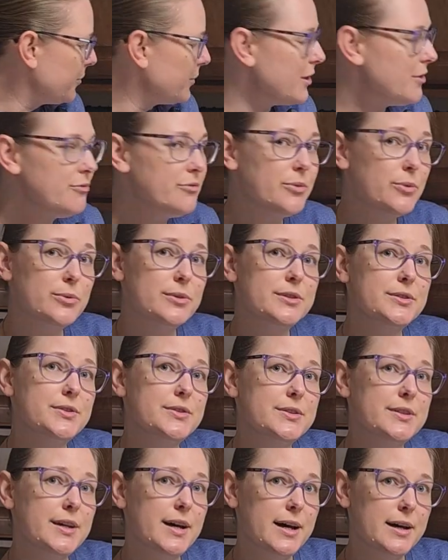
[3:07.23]

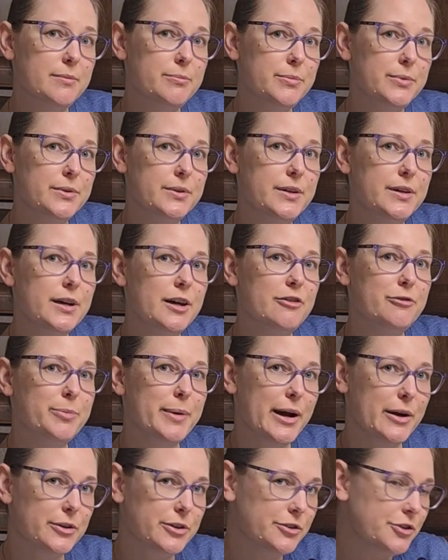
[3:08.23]
3/4 cup of
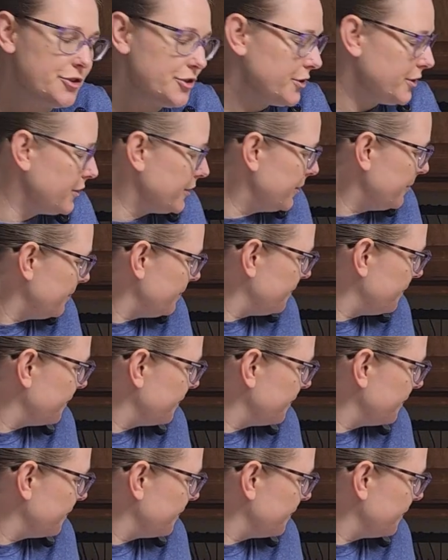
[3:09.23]
powdered sugar.